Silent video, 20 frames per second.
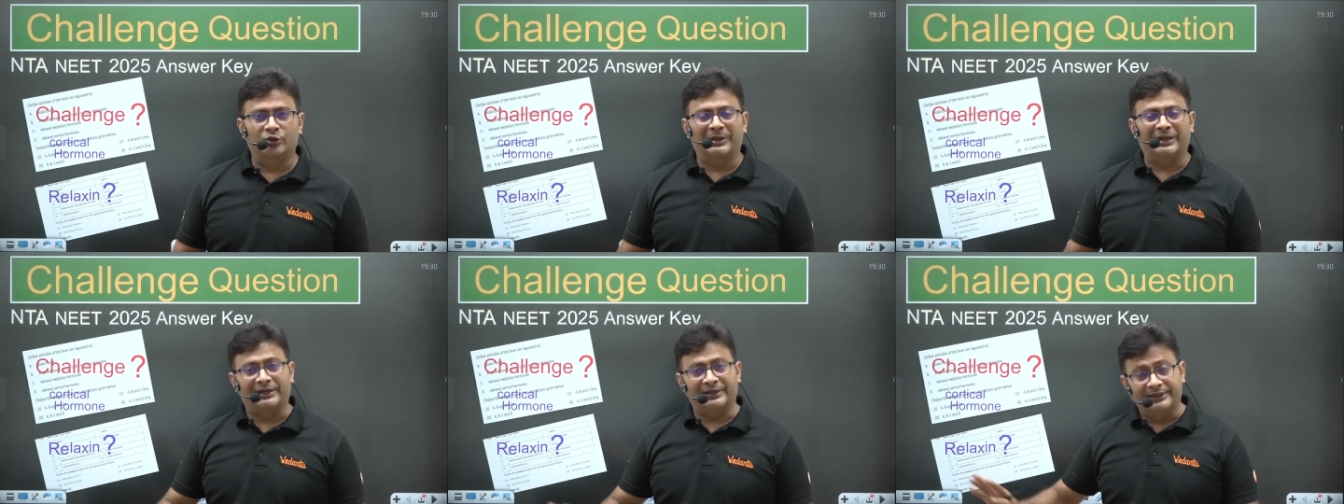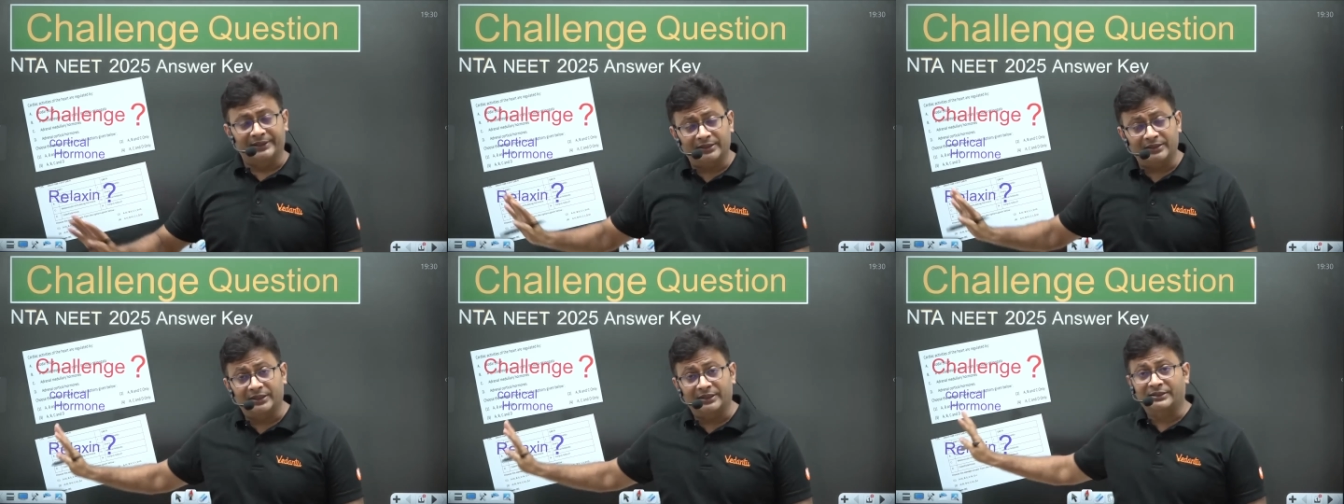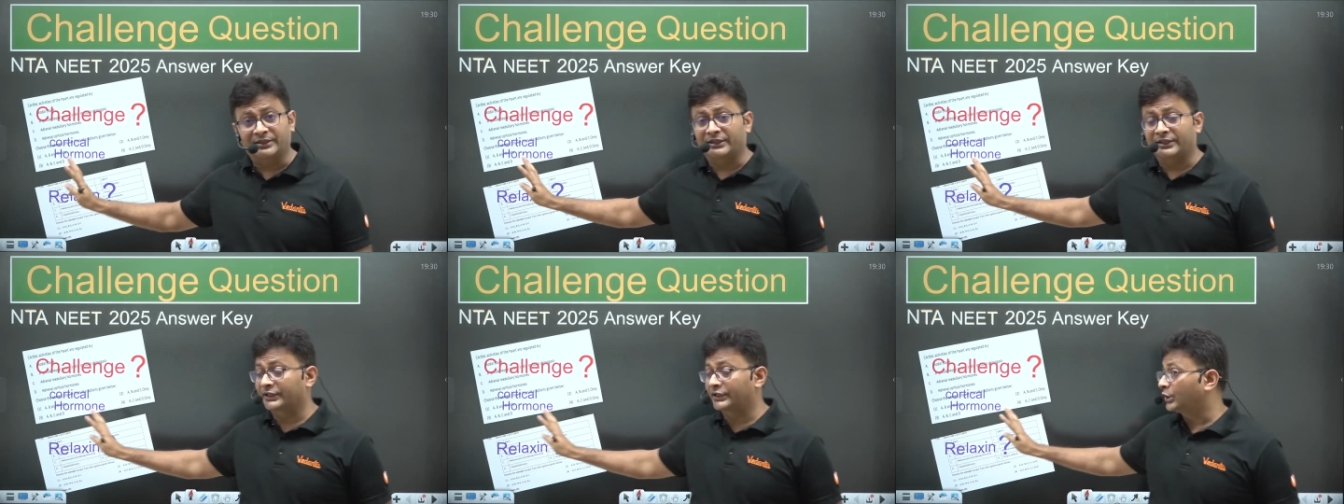So I will
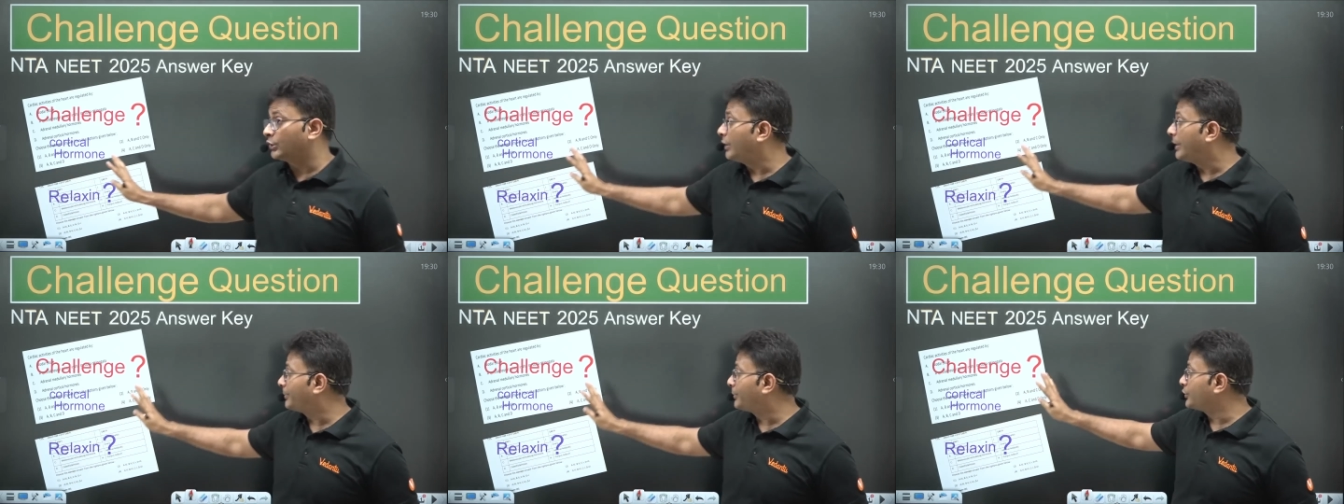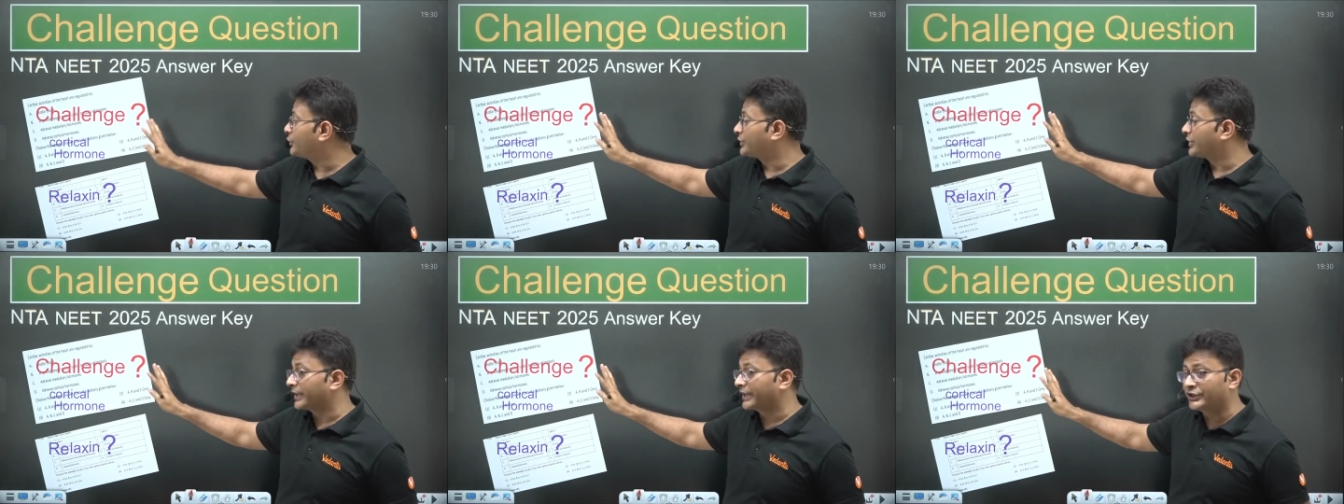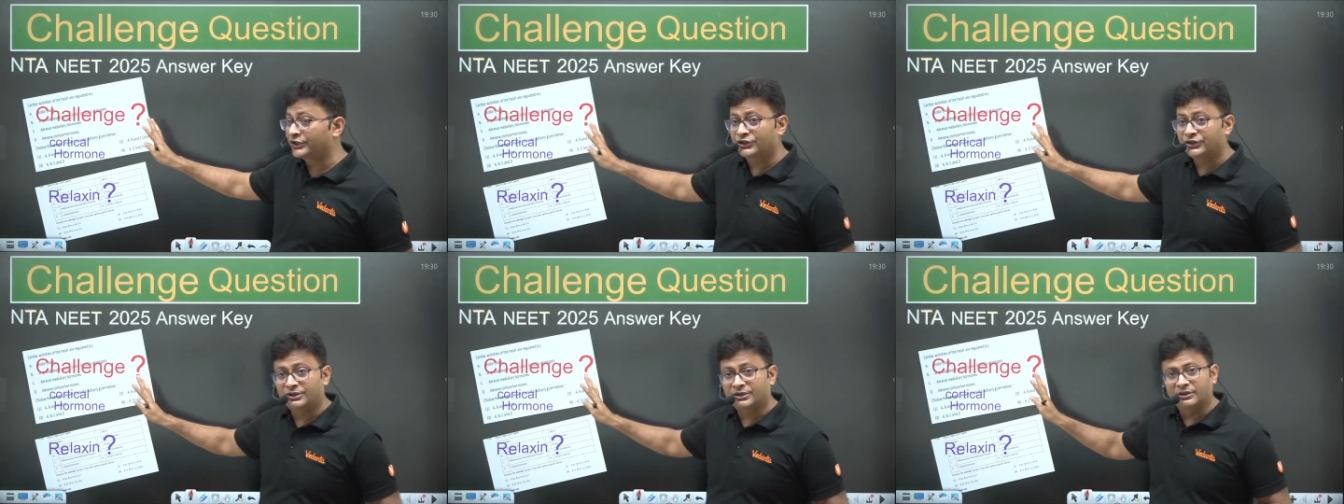make it clear on
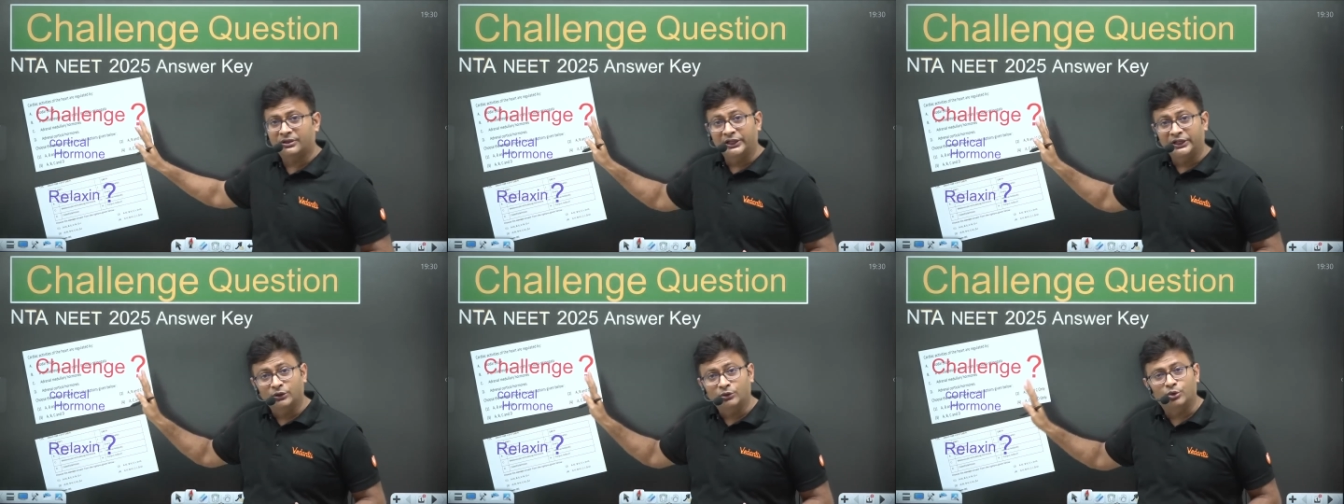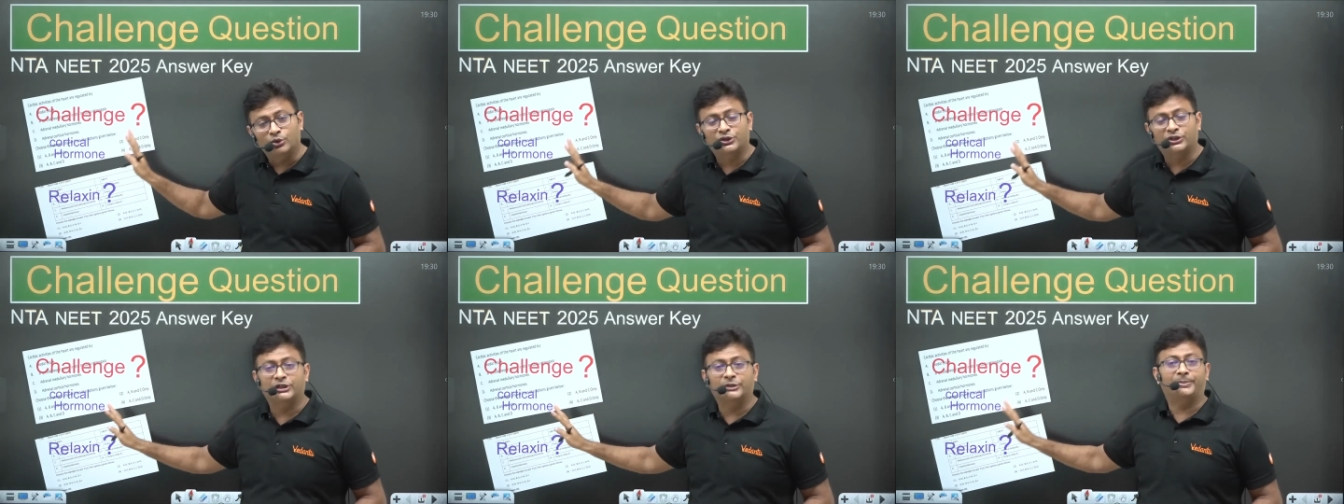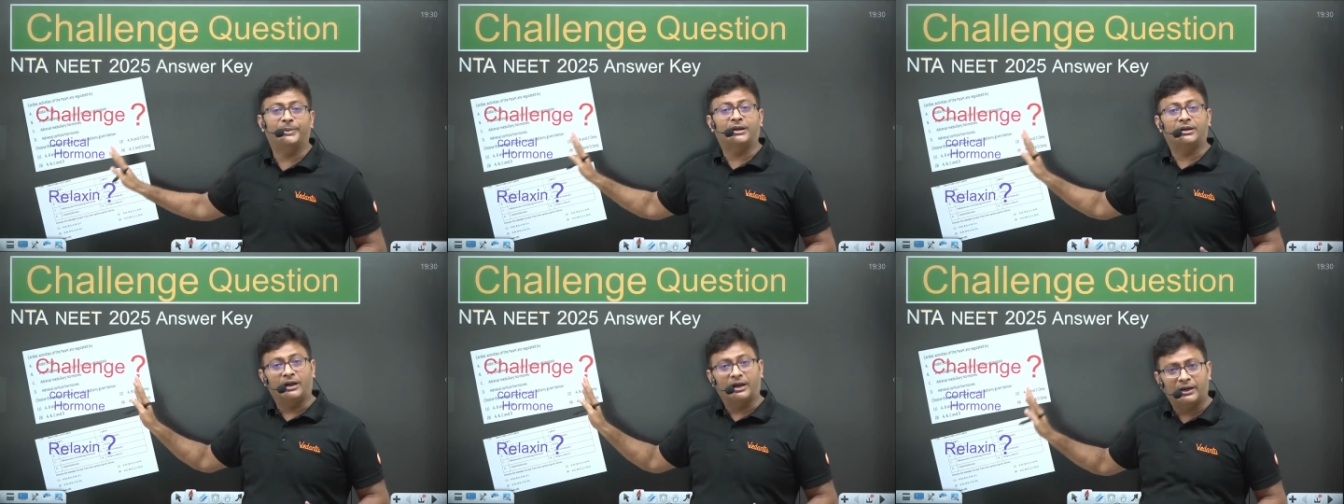which questions you
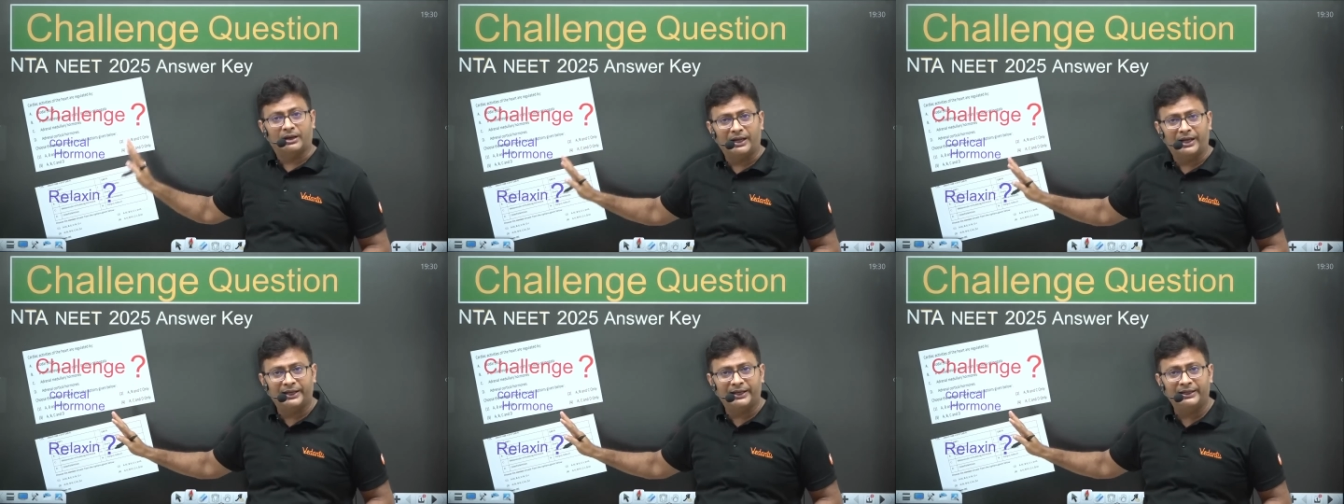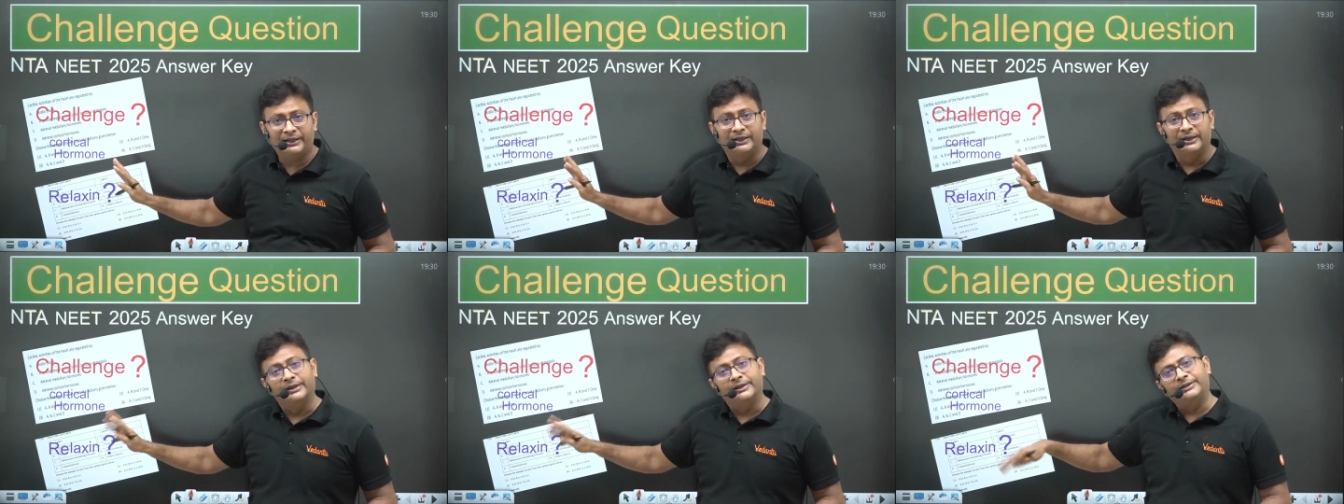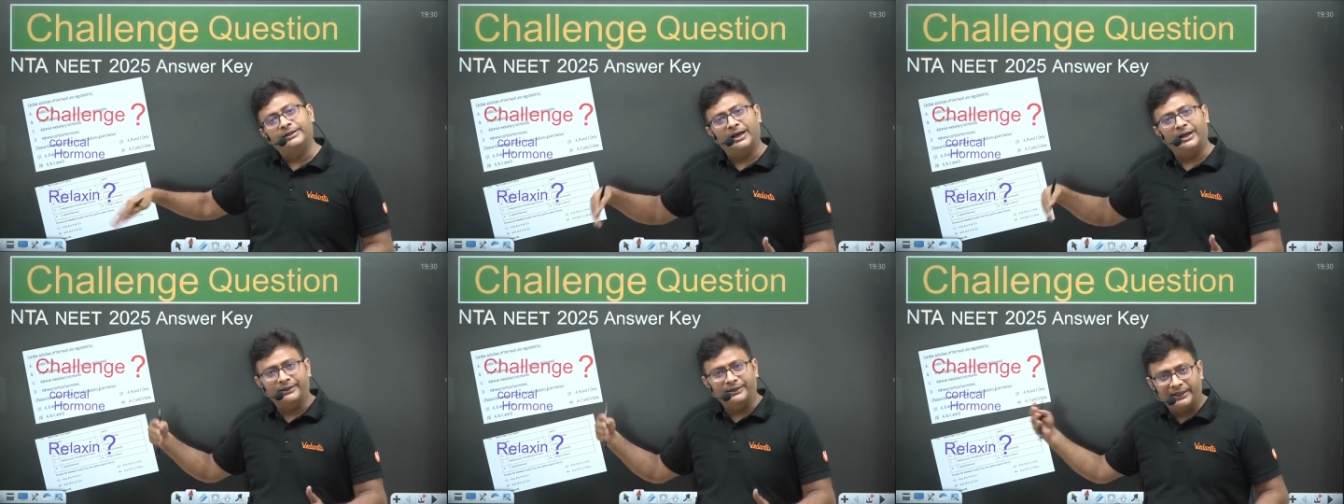should challenge or
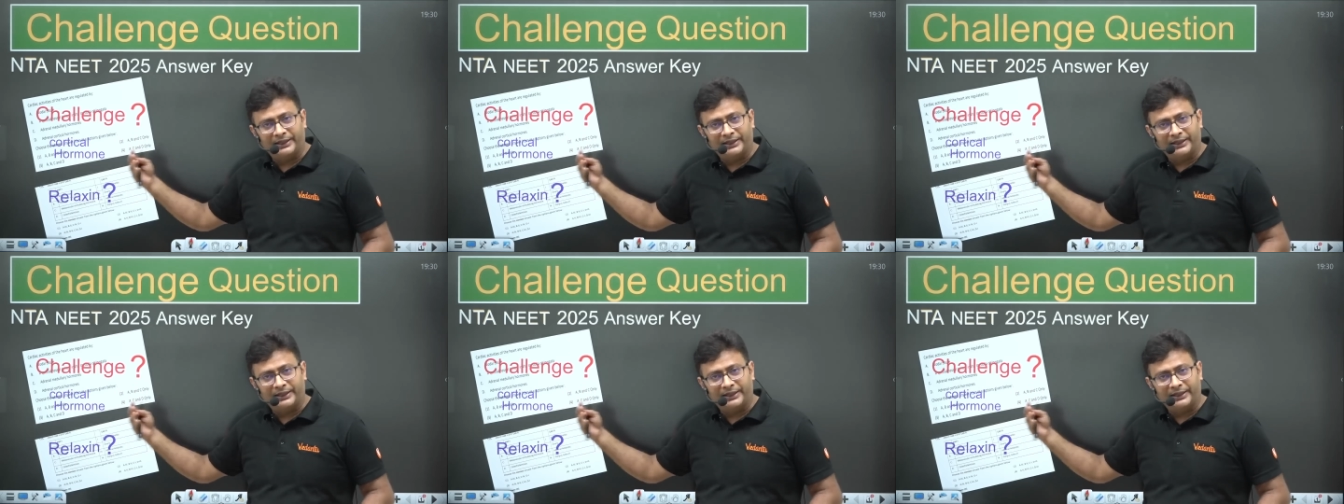not.